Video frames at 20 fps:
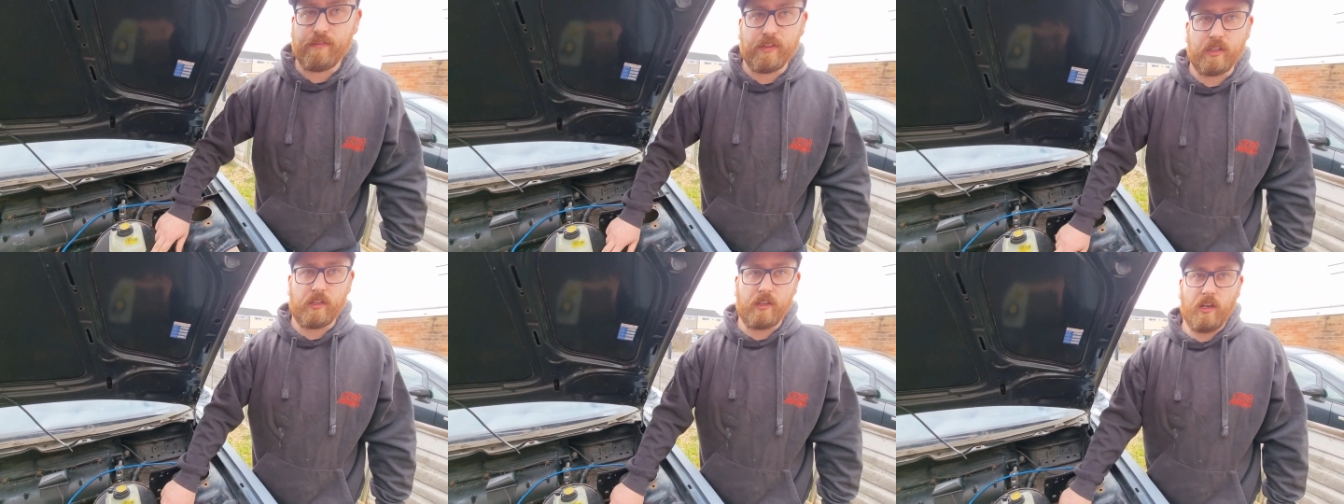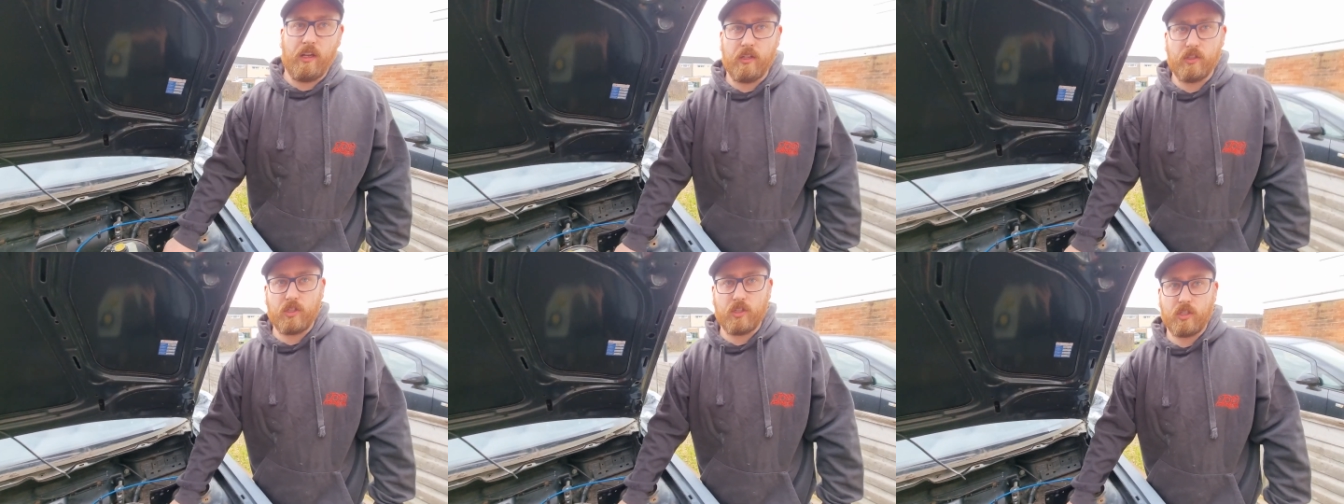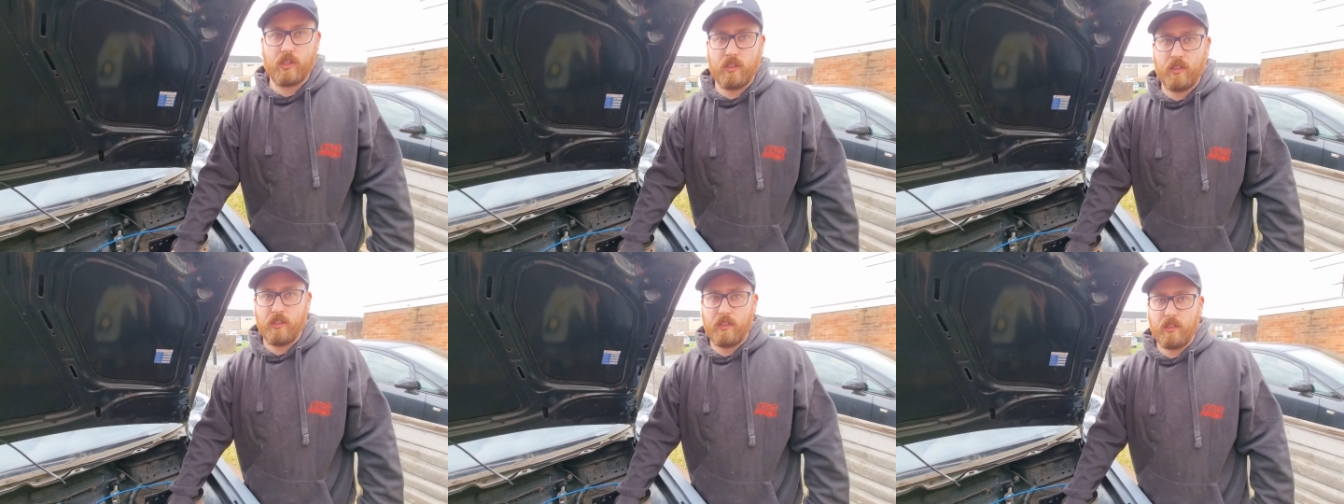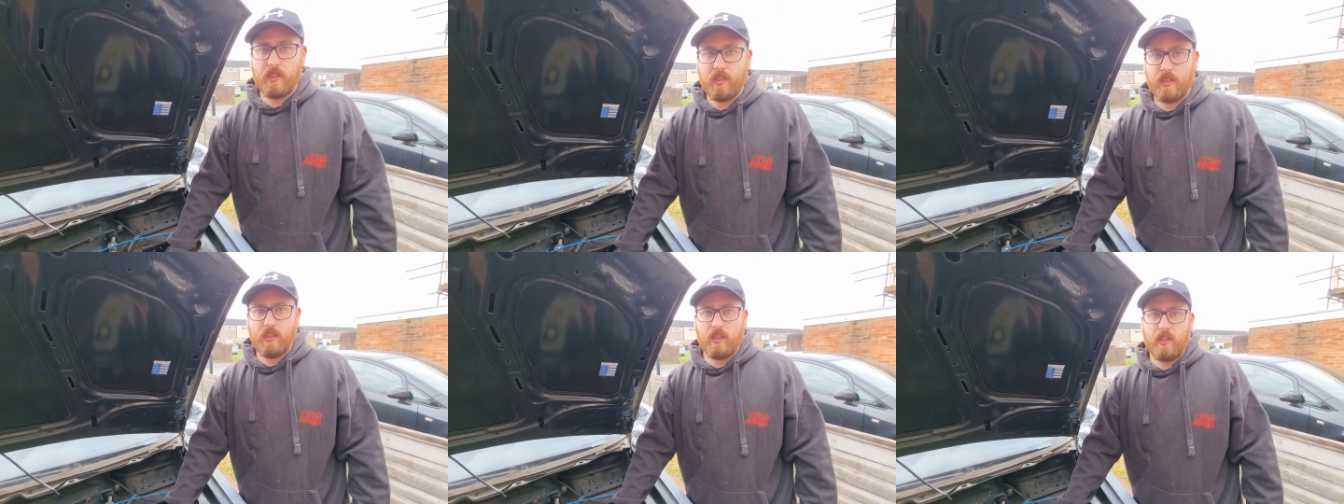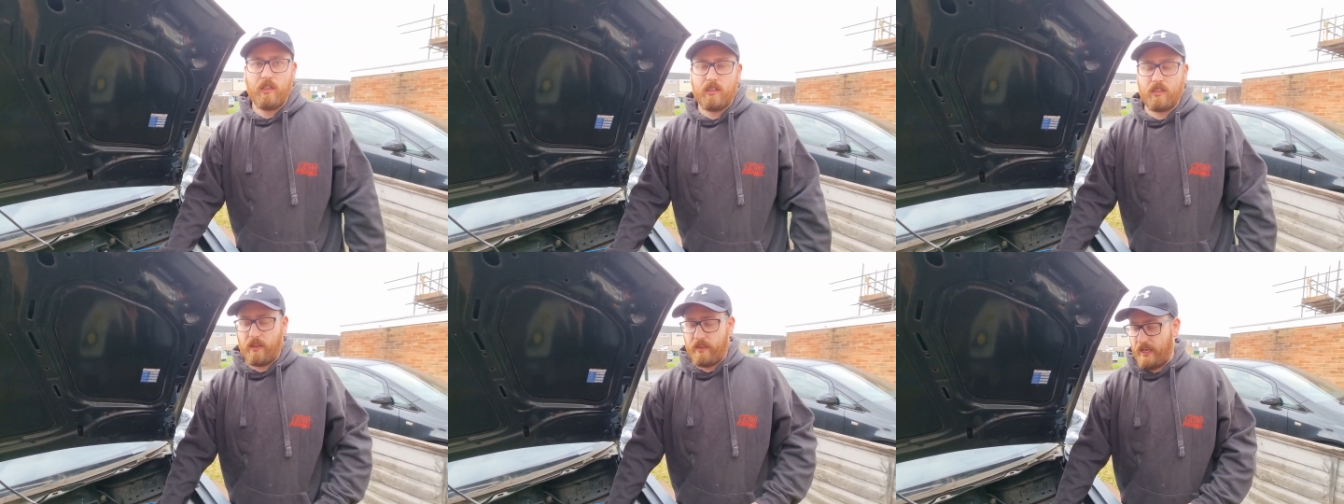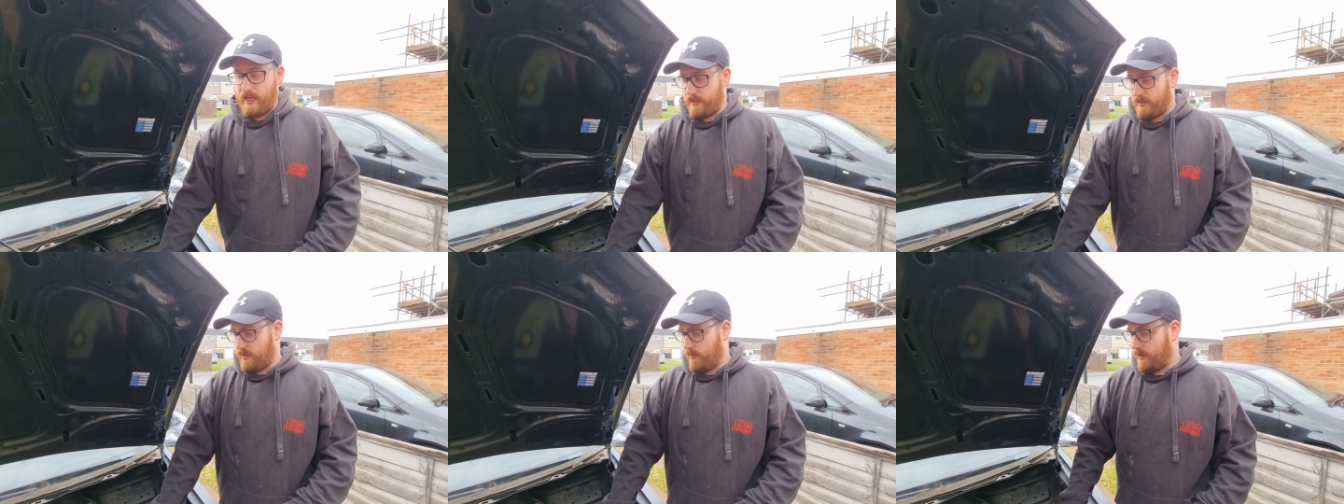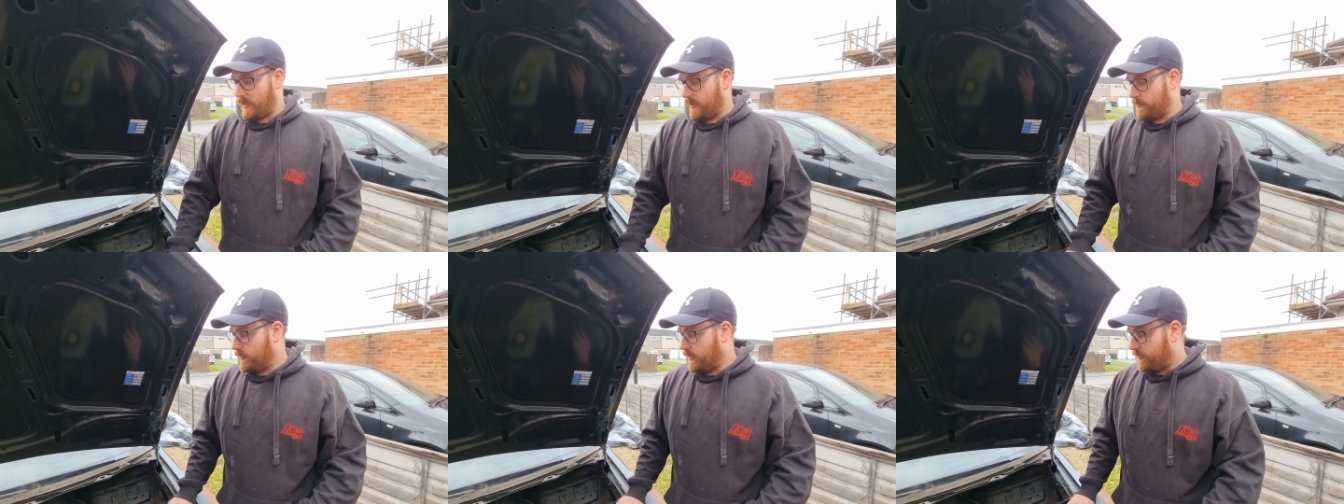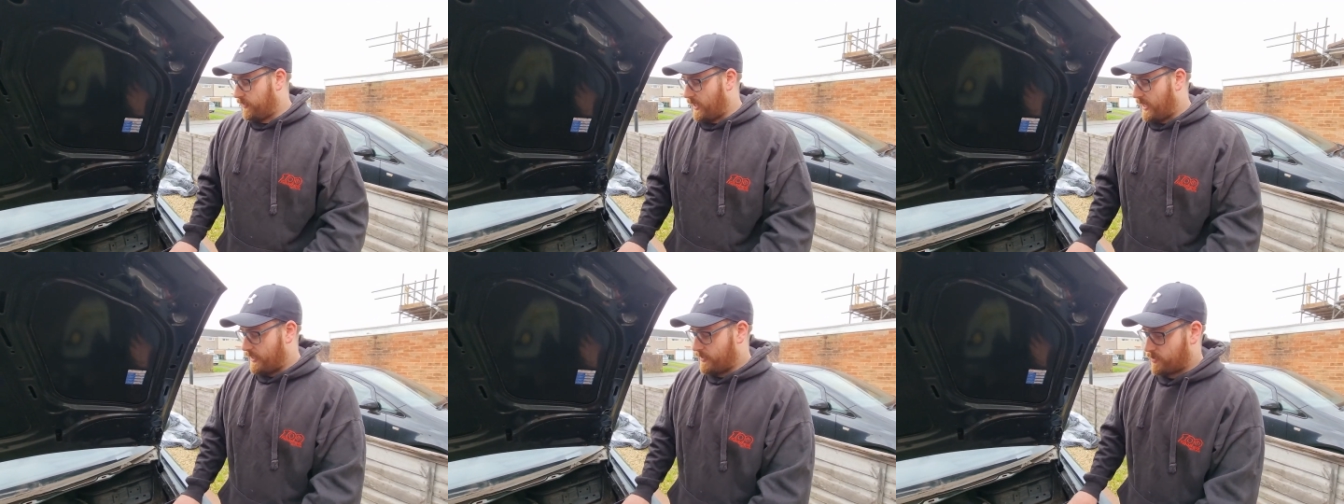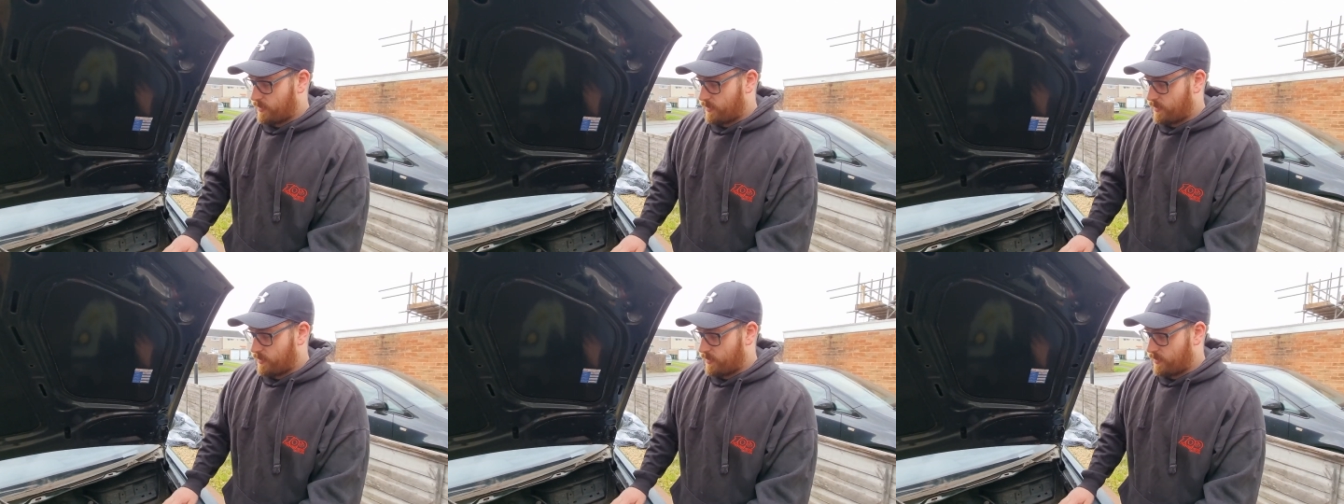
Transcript: for the clutch. Yeah. So that's the plan with that.